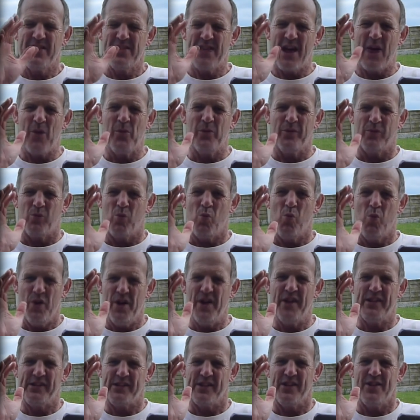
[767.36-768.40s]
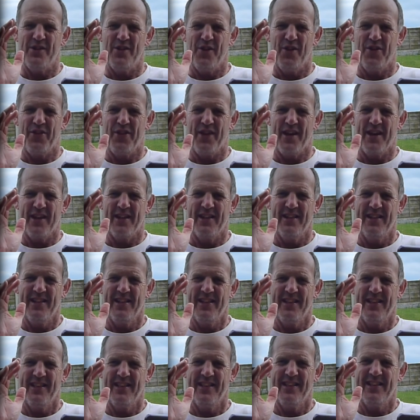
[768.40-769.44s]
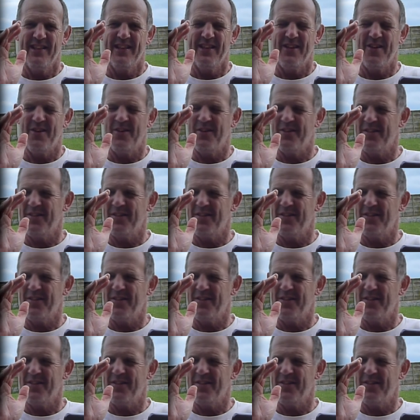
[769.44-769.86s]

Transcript: that was worse than nothing, uh,